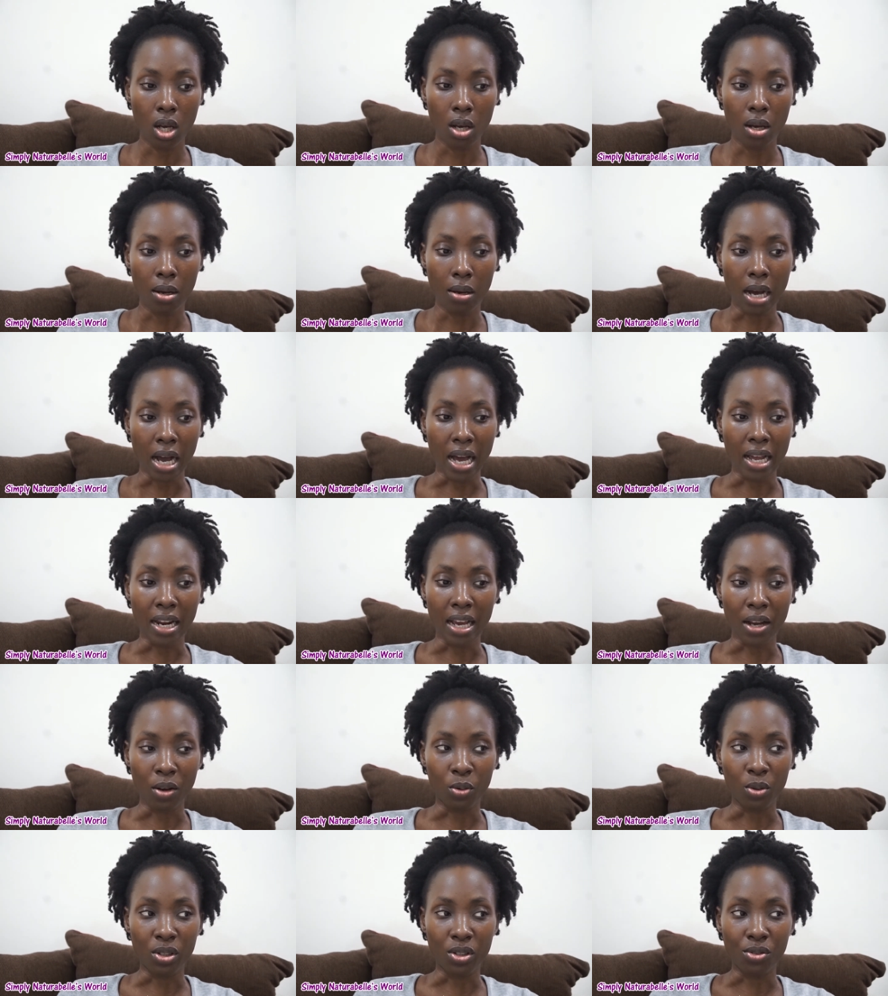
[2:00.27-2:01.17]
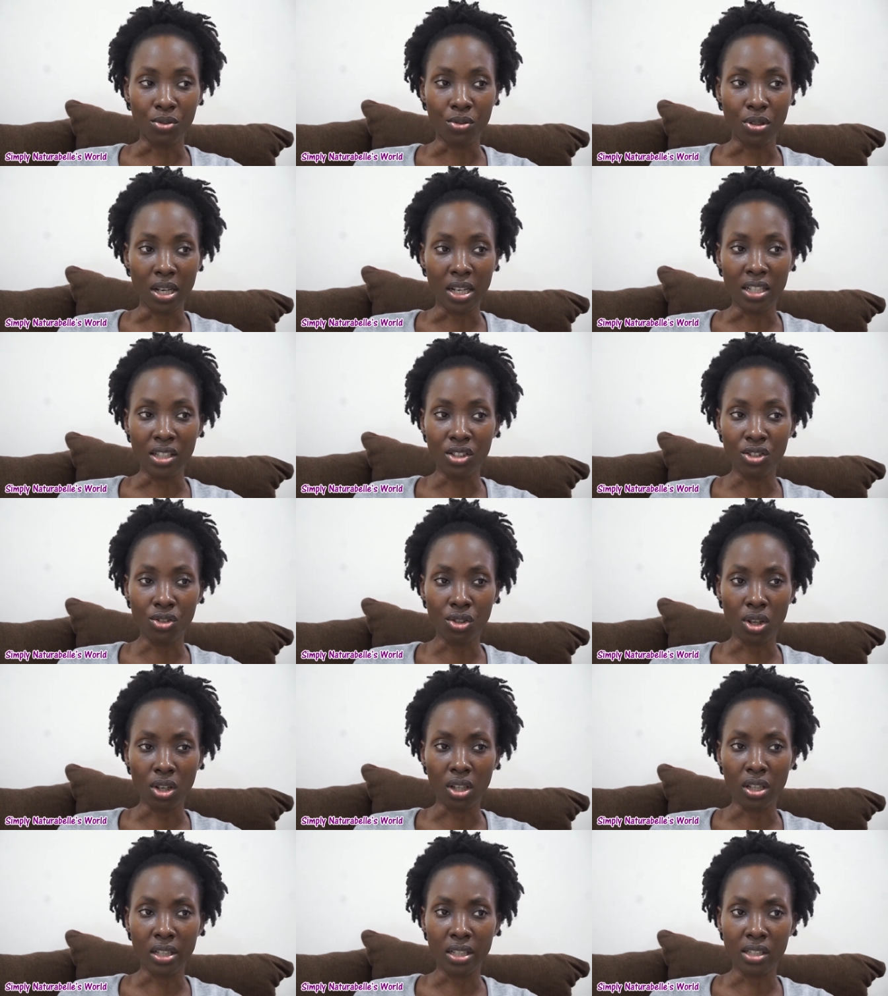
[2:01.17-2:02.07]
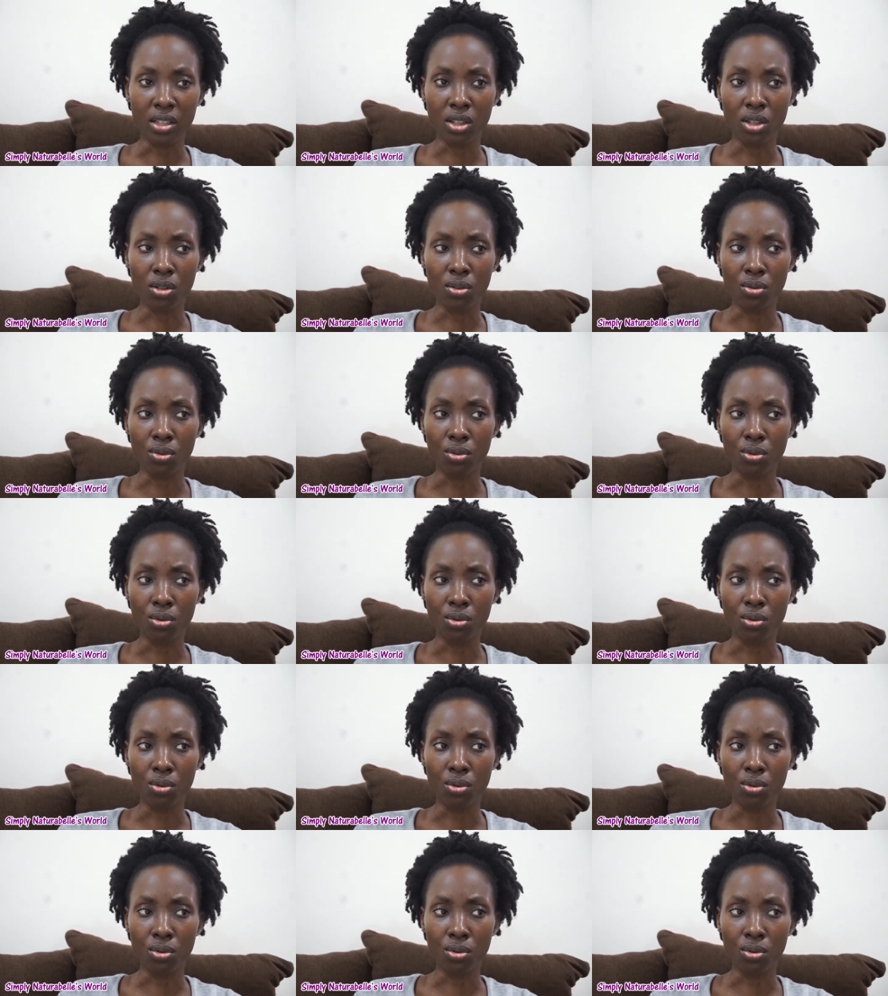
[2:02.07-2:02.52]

And I was really struggling to